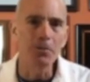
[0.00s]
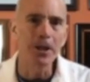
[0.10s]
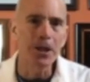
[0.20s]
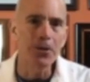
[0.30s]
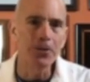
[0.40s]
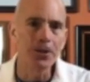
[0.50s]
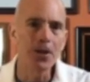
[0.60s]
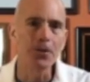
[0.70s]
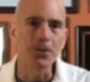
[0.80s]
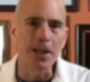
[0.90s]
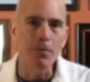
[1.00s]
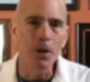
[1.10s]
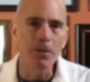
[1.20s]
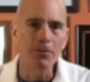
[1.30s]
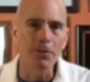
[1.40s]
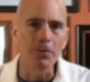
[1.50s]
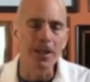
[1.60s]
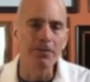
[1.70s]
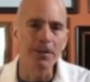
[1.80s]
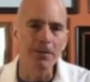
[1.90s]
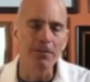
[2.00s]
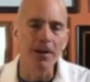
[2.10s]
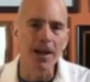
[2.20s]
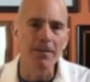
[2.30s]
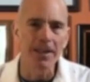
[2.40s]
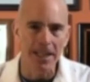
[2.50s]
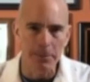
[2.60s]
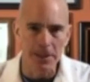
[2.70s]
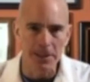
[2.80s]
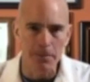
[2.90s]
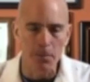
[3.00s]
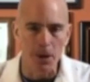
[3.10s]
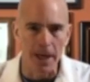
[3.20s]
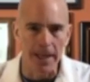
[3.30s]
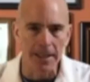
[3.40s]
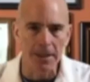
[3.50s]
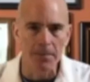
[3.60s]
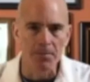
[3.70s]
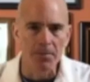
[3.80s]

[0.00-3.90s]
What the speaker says: bringing you another knee moment from Knee Fit in 5 and MSM products.